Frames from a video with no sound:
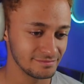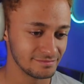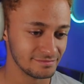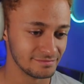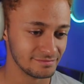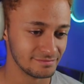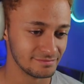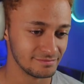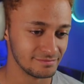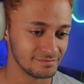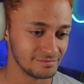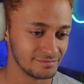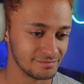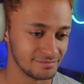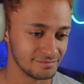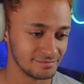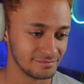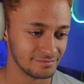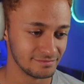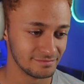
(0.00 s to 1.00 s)
Let me get this
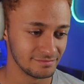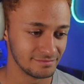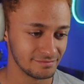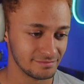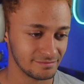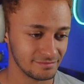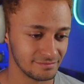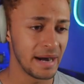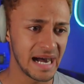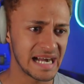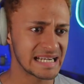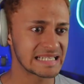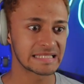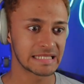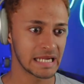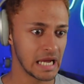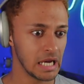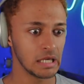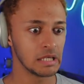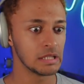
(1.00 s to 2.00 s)
boxed up for you.
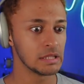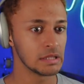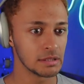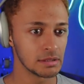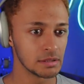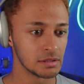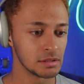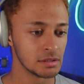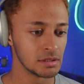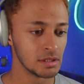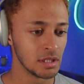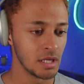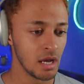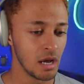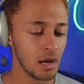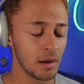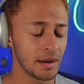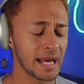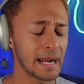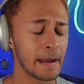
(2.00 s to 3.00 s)
Boxed up?
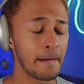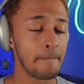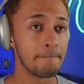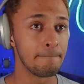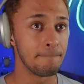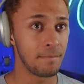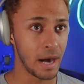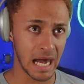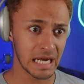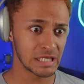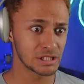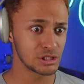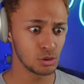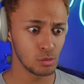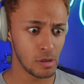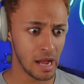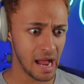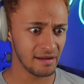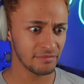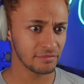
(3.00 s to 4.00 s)
What kind of box
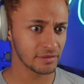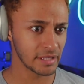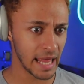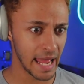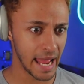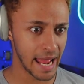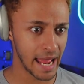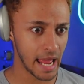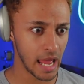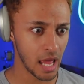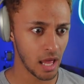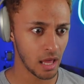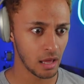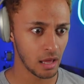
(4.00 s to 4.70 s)
you got for that?